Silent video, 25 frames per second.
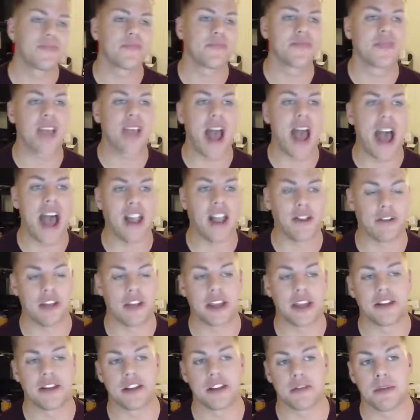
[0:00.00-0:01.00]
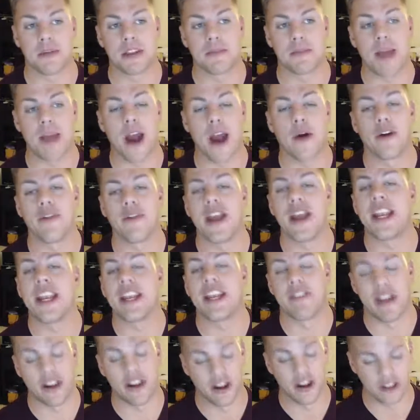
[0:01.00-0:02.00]
I don't think they anticipated the power of any of
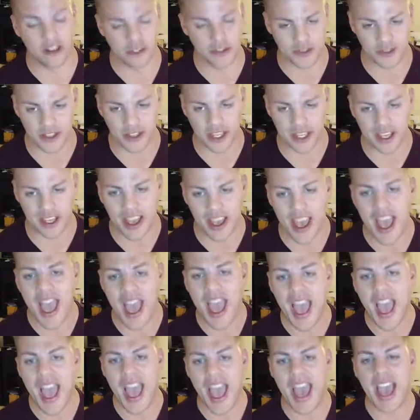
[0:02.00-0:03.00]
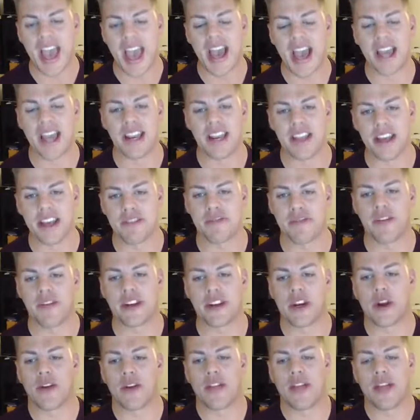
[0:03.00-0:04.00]
that, honestly. And they
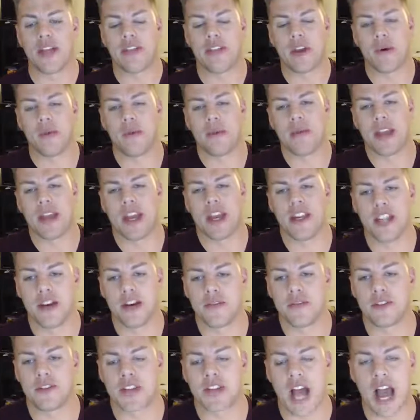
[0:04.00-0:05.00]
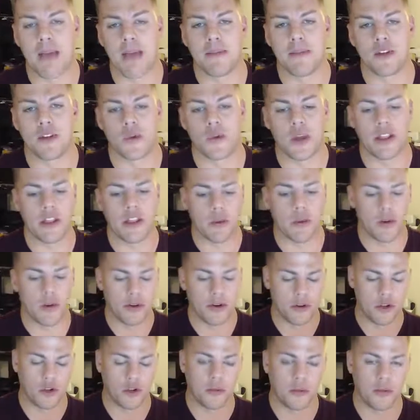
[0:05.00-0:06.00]
figured that there would be enough time between the
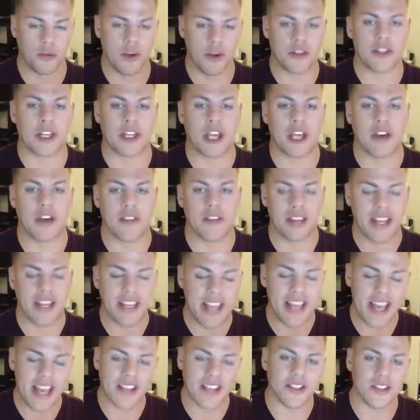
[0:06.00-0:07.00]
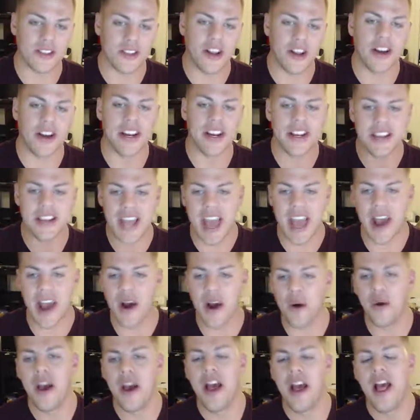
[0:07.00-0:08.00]
original printing of it in Ixalan and
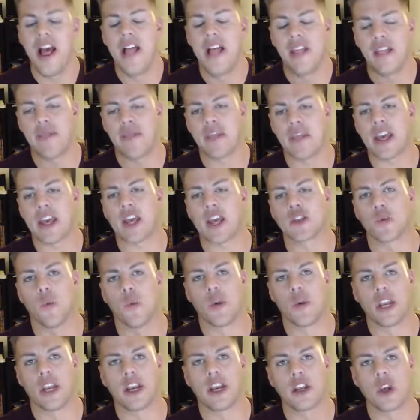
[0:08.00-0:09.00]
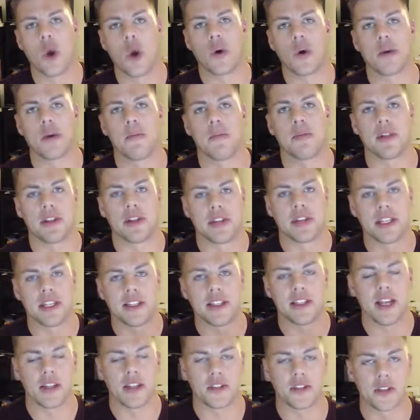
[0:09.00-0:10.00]
now that things wouldn't go completely
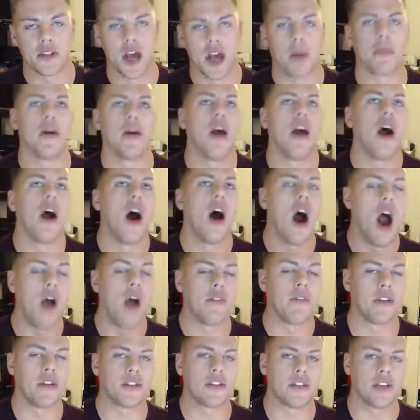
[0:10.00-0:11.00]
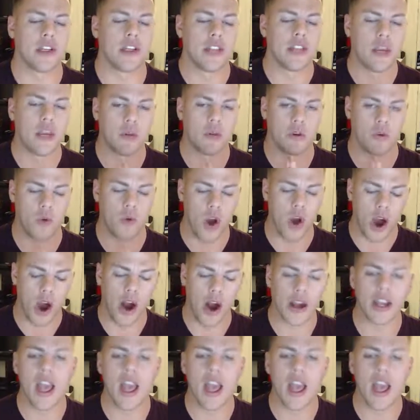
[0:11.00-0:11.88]
tits up. Obviously, they were wrong.